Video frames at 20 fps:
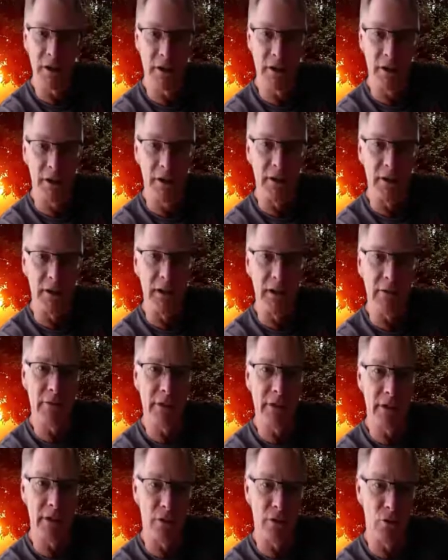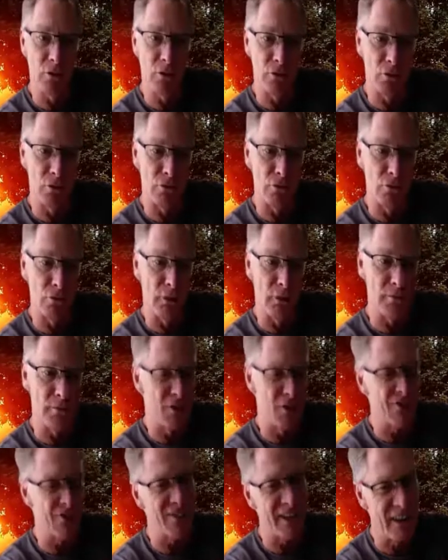there. You give that a good old rub.
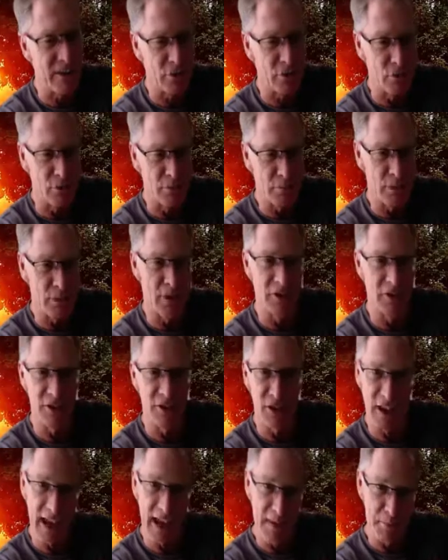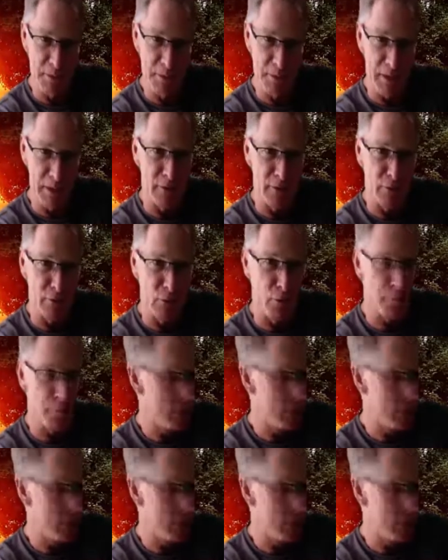Don't kill them, because it can be painful.